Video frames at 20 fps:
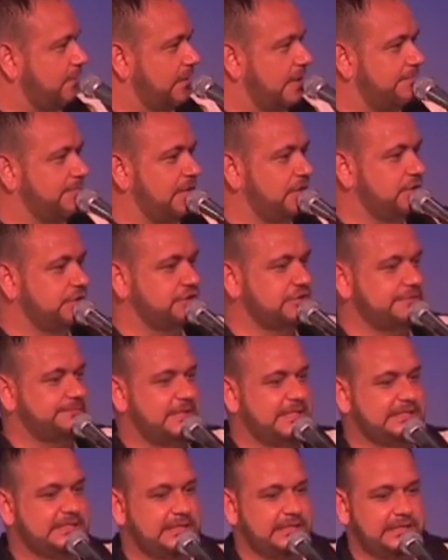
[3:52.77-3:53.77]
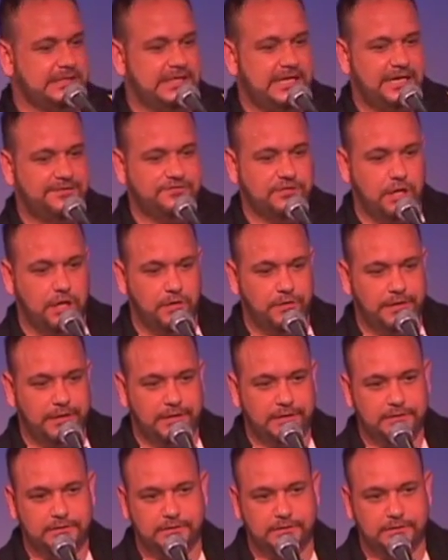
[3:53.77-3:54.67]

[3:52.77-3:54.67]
I mean, you just basically have to own it.